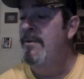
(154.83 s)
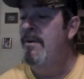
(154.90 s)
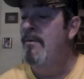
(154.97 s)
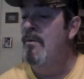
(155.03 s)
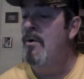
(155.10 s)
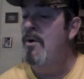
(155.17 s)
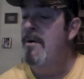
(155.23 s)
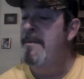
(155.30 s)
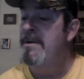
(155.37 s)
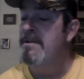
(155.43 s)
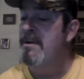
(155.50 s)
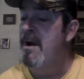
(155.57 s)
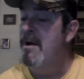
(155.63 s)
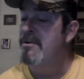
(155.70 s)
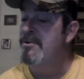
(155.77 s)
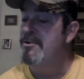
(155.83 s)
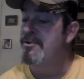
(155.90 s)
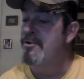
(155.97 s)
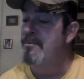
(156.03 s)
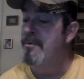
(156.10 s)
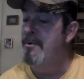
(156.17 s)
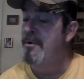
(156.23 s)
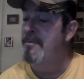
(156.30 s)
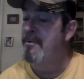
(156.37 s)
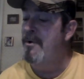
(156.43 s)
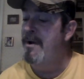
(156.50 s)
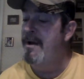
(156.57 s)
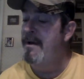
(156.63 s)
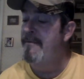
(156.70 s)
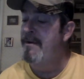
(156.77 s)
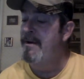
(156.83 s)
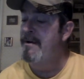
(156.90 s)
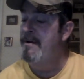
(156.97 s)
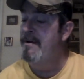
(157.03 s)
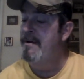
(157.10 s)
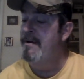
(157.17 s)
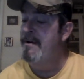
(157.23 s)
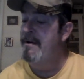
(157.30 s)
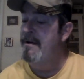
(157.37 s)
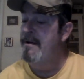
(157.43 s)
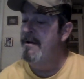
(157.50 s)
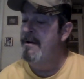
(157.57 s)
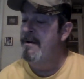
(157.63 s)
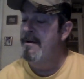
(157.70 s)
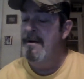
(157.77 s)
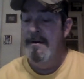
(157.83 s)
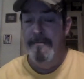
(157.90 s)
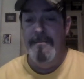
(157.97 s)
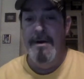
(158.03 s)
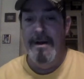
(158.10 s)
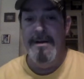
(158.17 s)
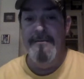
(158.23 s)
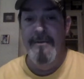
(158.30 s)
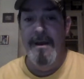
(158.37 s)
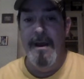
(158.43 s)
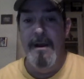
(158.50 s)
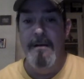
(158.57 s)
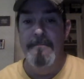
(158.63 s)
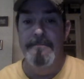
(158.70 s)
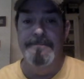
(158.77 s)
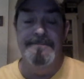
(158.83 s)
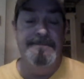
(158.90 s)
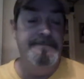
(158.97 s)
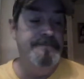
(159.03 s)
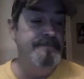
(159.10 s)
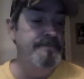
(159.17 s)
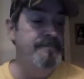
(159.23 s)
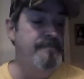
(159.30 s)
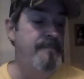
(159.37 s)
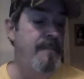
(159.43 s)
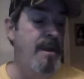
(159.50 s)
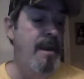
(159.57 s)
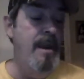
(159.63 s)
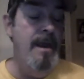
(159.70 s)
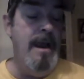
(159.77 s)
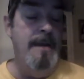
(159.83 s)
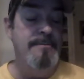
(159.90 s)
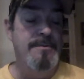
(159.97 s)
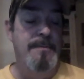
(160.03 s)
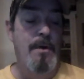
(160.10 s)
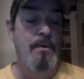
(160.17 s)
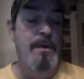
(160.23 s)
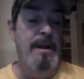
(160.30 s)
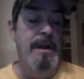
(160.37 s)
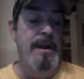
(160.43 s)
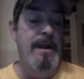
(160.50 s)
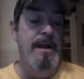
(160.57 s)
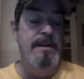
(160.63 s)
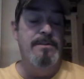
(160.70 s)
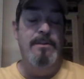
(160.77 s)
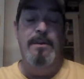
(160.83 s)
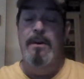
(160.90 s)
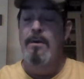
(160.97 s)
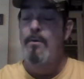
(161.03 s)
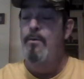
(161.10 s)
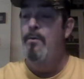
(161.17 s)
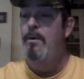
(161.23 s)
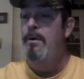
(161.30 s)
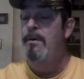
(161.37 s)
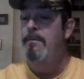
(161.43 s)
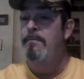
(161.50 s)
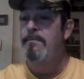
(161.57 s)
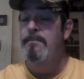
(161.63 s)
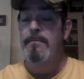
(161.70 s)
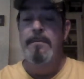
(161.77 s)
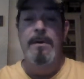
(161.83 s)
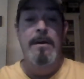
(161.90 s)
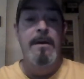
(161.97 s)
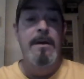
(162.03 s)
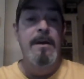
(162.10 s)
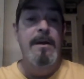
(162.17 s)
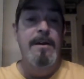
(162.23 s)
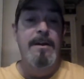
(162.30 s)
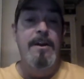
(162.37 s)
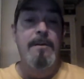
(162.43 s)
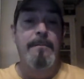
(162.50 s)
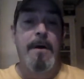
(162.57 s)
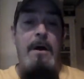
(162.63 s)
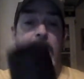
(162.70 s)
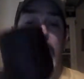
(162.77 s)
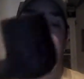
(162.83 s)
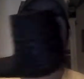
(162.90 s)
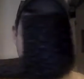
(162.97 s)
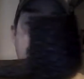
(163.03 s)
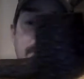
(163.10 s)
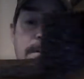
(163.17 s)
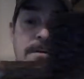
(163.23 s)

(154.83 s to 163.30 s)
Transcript: the rum is not super duper heavy, but it's there. And I'm smoking it in this little old tinder box